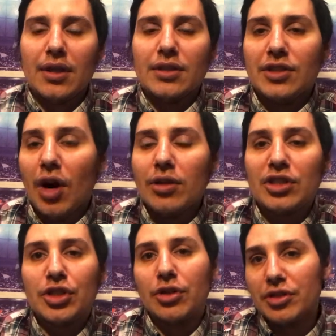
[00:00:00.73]
Dalton
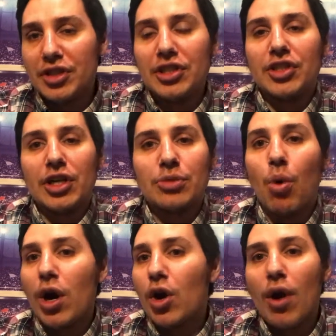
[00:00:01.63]
Schultz deserves
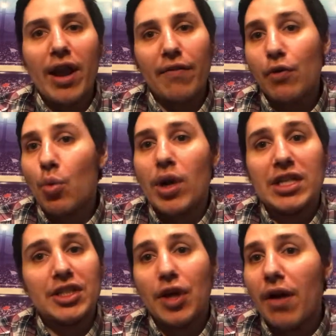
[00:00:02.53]
more credit for what
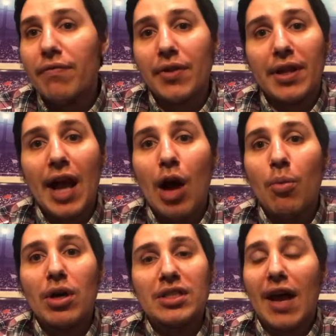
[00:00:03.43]
he's done for the
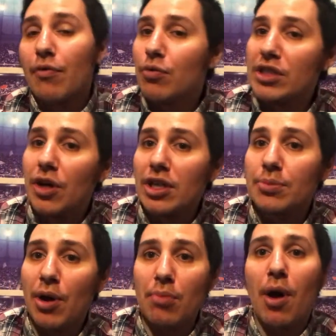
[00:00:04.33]
Cowboys. Everyone talks
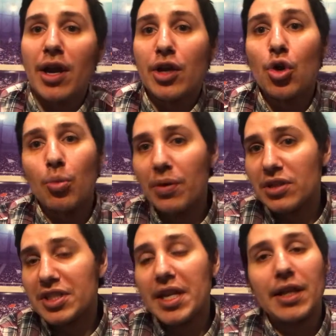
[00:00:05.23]
about Amari Cooper,
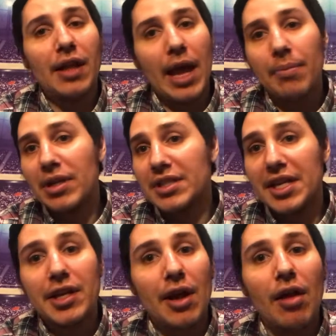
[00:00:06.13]
CeeDee Lamb, and
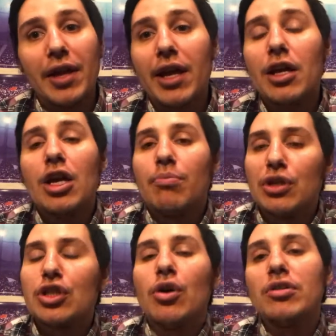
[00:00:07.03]
Ezekiel Elliott, but
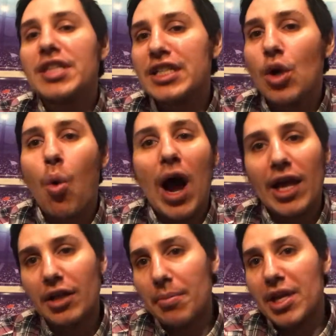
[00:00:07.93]
Schultz has
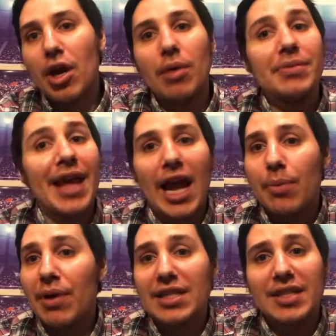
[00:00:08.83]
quietly become Dak
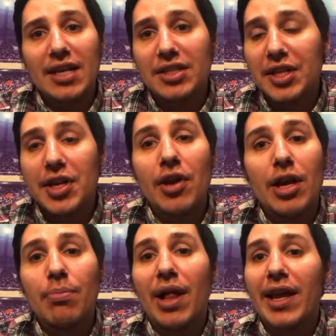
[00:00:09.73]
Prescott's
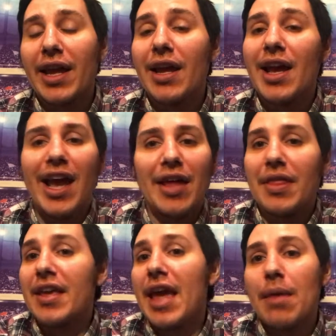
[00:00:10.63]
security blanket, and
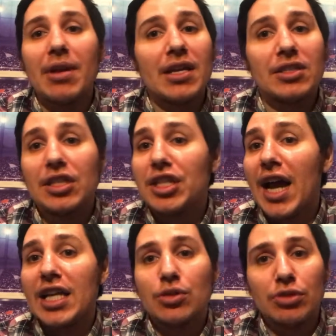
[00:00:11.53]
the game against the
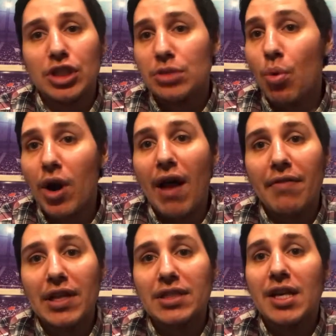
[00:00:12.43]
Giants was just more
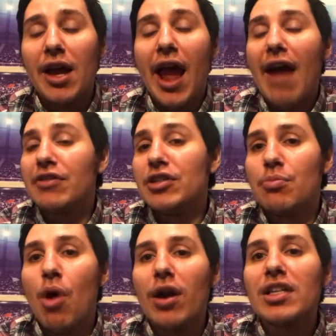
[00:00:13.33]
evidence. After
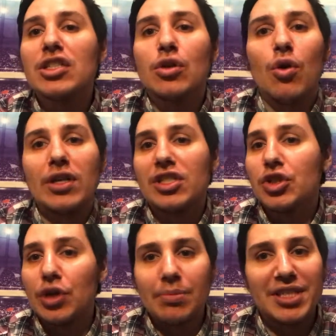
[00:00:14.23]
DeMarcus Lawrence
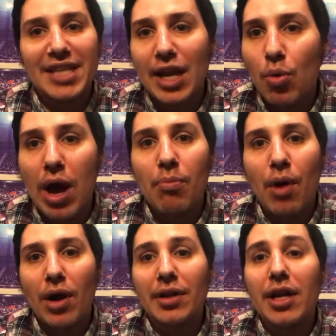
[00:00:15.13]
stripped Saquon
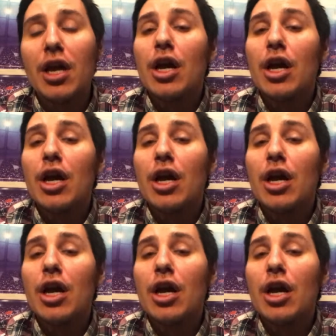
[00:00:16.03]
Barkley,